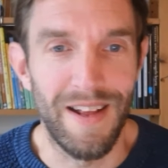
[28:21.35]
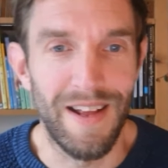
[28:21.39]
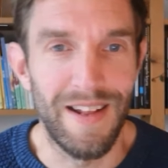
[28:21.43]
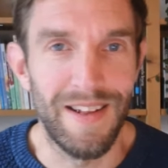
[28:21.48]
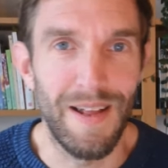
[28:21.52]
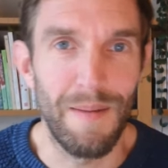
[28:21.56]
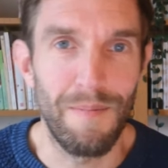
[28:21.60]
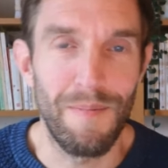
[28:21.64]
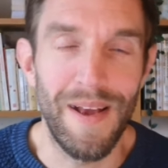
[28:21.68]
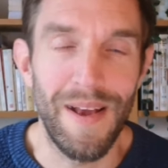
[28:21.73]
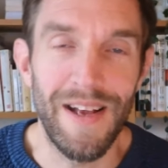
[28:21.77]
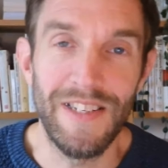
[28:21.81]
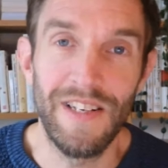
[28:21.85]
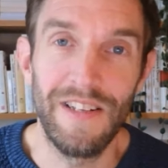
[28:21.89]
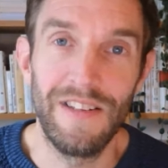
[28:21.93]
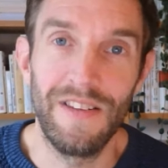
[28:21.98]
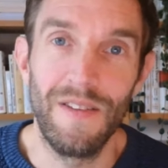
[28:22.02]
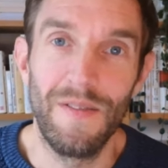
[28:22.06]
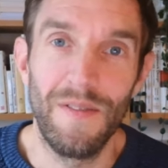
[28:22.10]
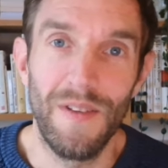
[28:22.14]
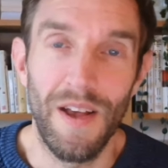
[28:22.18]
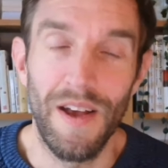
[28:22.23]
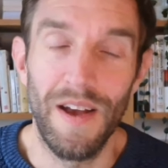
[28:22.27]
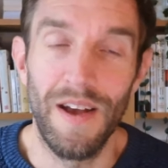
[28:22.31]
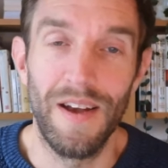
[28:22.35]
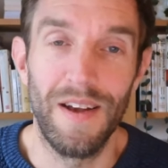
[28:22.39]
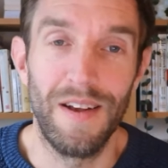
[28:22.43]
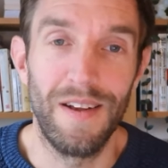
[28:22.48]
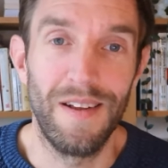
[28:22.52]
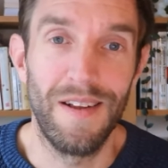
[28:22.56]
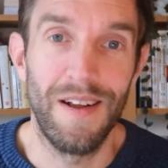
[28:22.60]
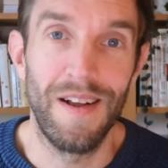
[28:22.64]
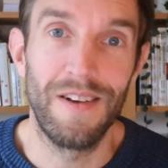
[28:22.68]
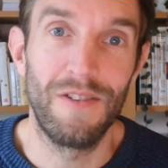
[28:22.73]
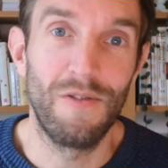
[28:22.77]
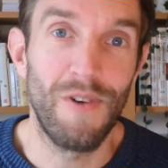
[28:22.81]
And that makes it uh,
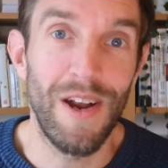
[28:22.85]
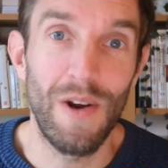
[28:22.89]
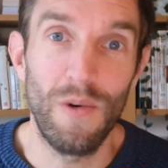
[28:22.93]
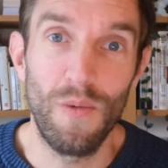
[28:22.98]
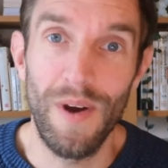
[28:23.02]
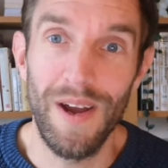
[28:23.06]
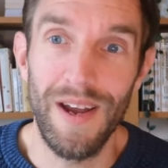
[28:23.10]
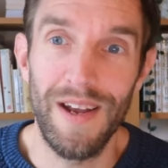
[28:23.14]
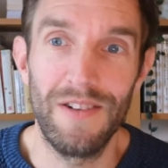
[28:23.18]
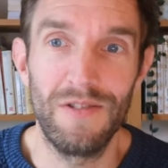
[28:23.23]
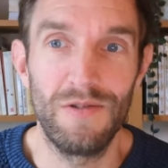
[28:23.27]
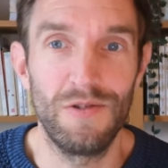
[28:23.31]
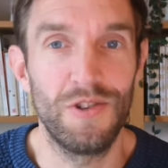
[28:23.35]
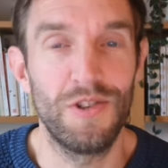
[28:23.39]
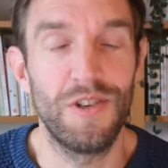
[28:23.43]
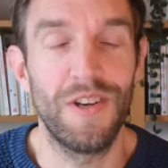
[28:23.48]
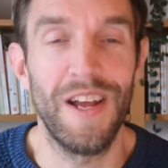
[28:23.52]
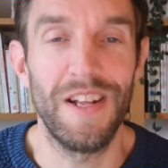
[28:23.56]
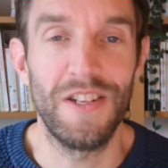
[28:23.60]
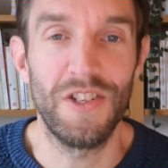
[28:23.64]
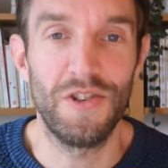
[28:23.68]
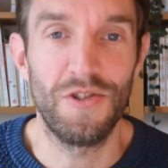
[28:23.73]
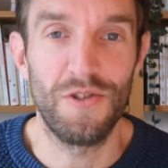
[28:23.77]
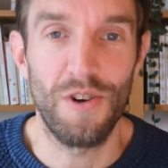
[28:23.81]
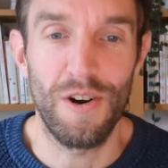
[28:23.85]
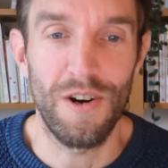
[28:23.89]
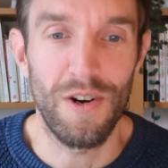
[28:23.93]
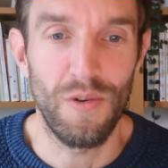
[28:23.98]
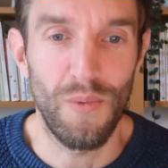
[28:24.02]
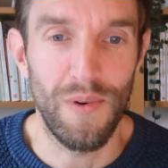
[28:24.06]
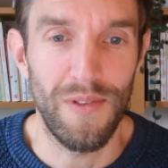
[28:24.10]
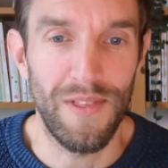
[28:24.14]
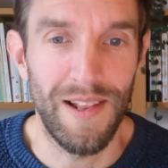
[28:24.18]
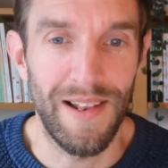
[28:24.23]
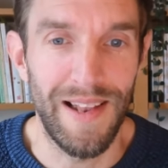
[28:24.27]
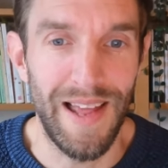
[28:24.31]
a great way to get started
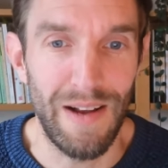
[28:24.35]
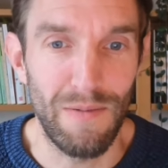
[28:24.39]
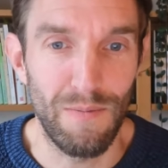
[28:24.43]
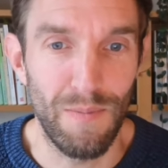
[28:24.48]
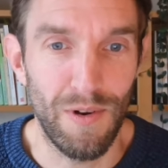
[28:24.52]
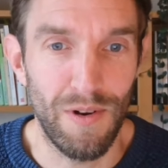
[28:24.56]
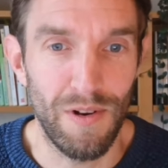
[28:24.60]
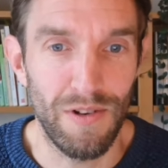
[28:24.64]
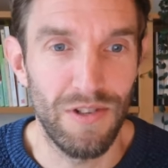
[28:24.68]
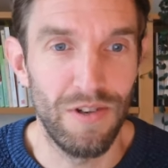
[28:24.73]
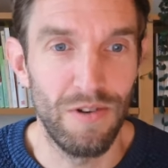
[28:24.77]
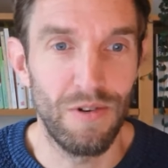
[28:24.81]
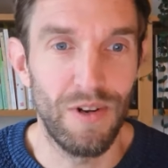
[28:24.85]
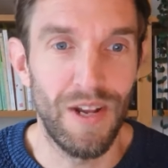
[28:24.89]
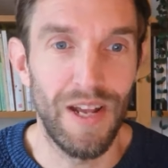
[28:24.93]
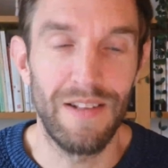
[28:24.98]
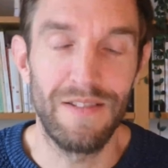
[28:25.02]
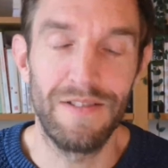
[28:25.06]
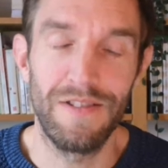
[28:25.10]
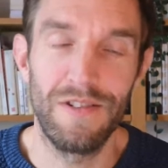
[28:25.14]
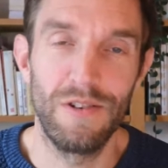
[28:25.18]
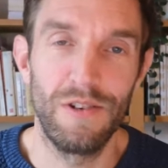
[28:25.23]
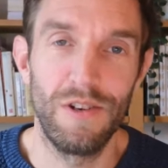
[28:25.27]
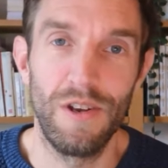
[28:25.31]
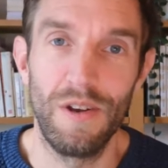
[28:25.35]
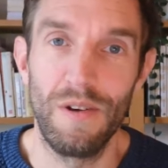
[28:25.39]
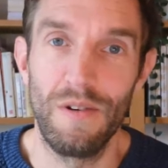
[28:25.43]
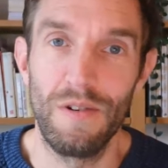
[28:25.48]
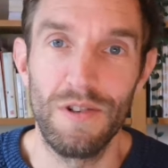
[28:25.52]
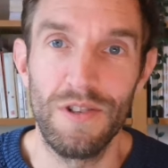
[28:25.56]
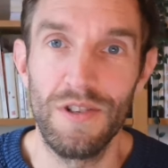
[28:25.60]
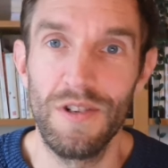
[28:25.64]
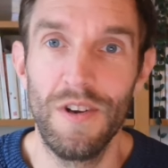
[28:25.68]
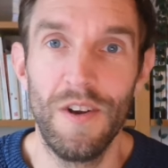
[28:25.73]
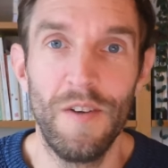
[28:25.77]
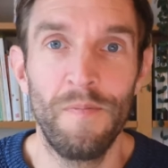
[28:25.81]
with the language because you get to
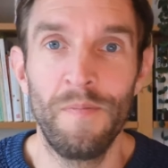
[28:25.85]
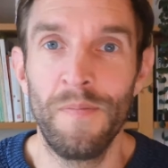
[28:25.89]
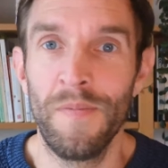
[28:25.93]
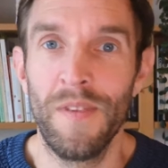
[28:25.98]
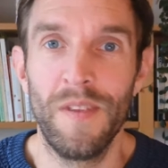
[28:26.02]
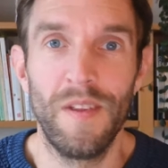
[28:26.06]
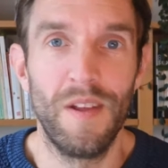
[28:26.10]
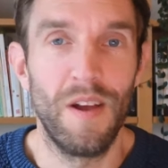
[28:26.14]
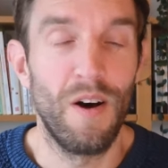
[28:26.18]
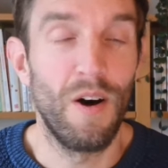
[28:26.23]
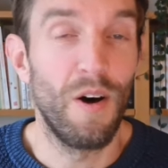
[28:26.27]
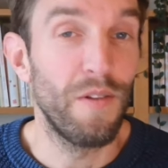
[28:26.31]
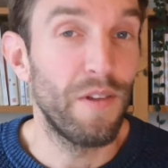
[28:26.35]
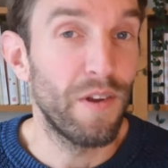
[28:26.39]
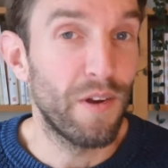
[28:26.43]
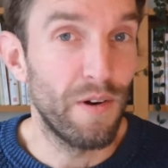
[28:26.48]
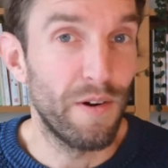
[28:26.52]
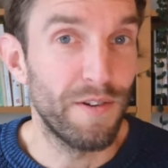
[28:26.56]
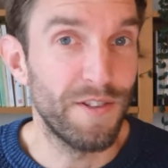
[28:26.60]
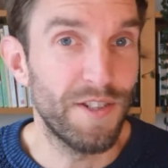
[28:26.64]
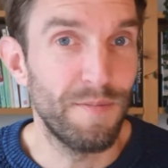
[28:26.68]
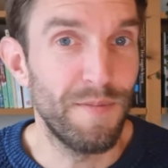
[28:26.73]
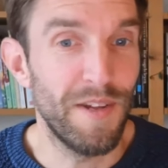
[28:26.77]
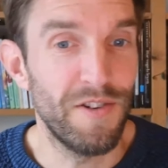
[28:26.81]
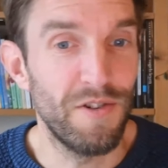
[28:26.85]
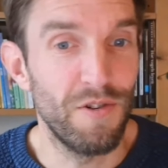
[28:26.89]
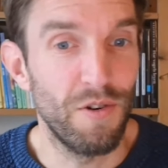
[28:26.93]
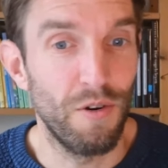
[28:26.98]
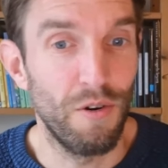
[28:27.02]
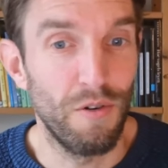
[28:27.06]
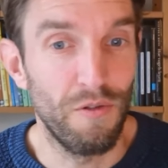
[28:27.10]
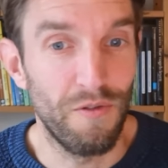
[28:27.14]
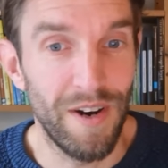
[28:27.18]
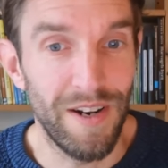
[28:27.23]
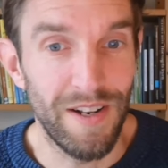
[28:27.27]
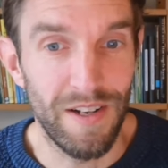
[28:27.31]
use all the concepts that you
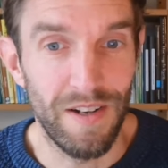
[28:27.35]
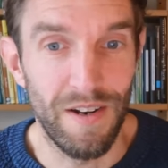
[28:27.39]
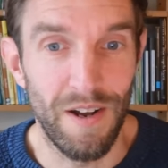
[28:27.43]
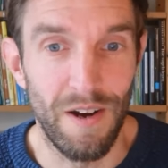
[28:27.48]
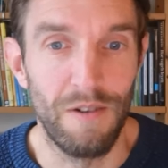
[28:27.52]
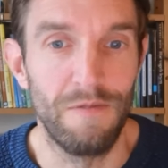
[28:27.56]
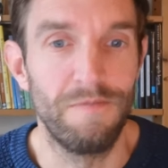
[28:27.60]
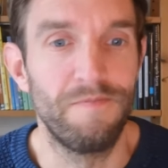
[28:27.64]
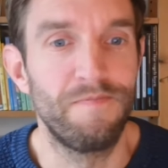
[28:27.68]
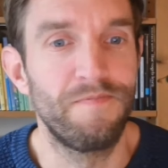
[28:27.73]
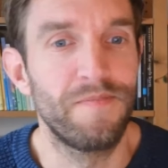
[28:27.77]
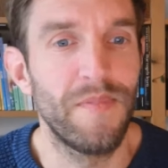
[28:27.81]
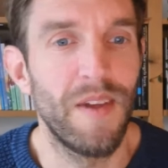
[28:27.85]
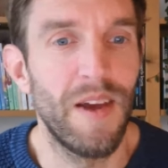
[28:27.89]
already know.